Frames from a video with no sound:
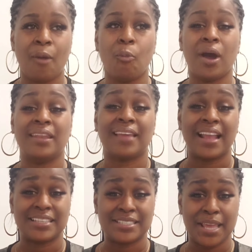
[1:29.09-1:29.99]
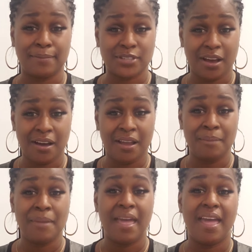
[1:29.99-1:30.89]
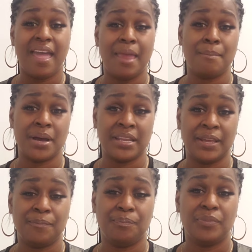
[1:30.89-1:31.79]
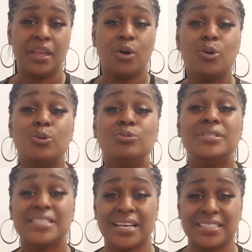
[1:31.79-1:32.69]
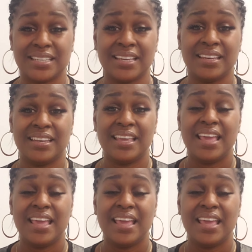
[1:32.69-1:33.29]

one, like to save time and money. Who doesn't?